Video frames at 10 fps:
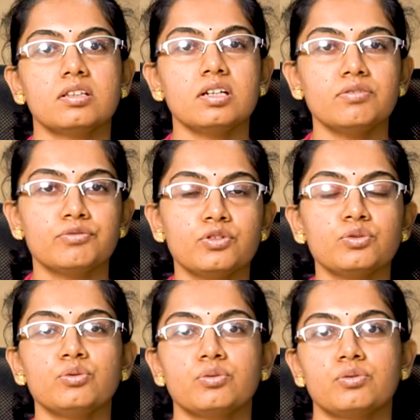There are
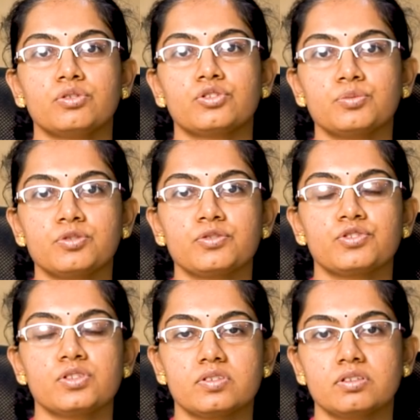few groups of
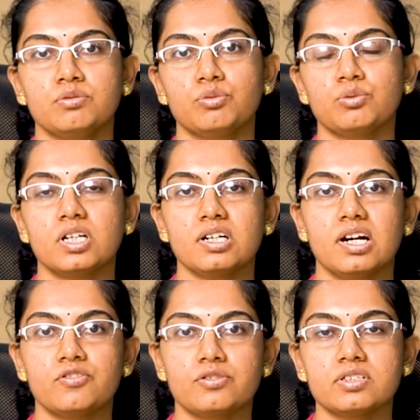children who are
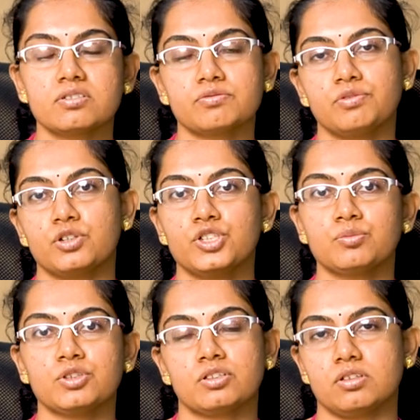at risk for
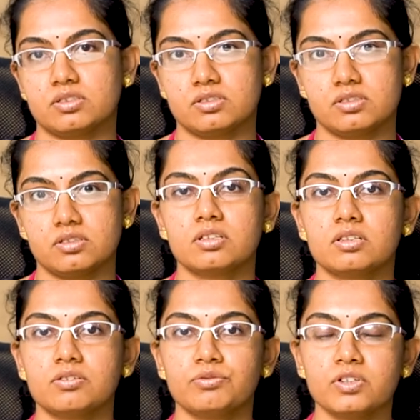tuberculosis.
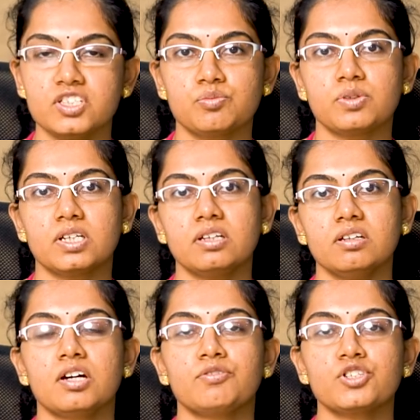The first being,
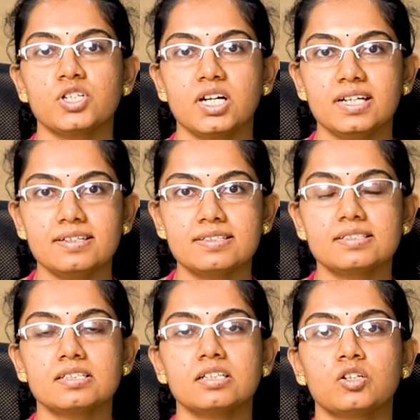if a child is
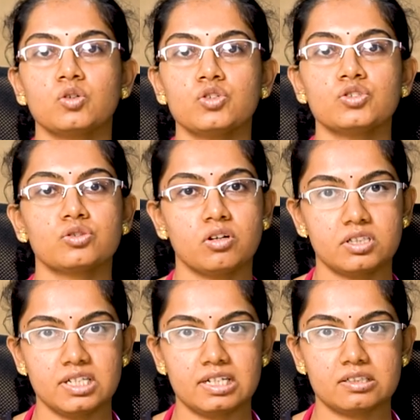in close
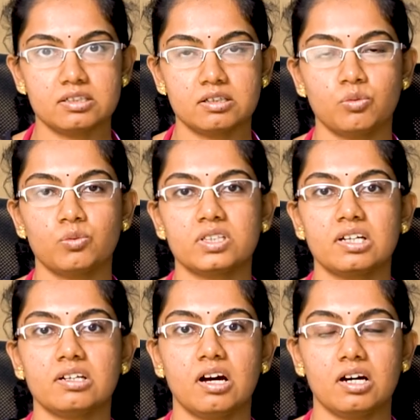contact with
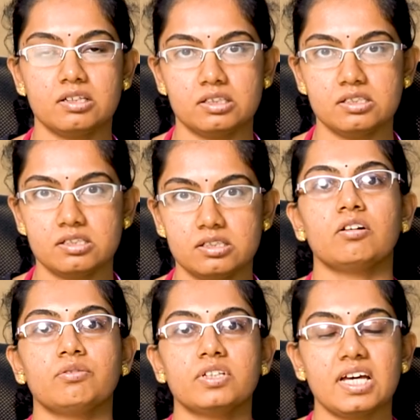an adult
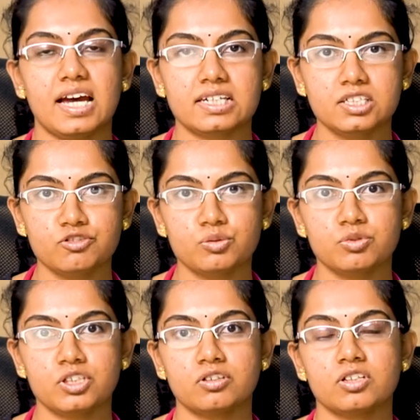with active
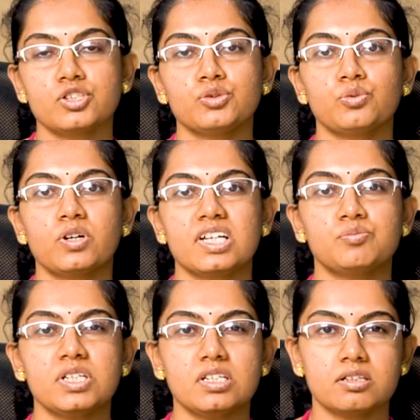tuberculosis who has
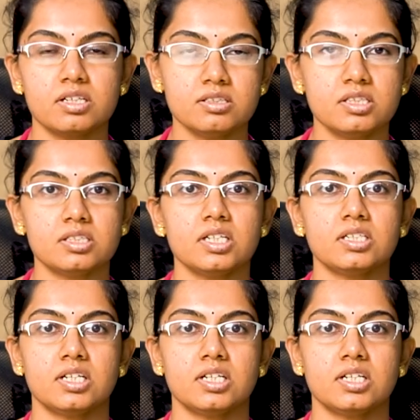been recently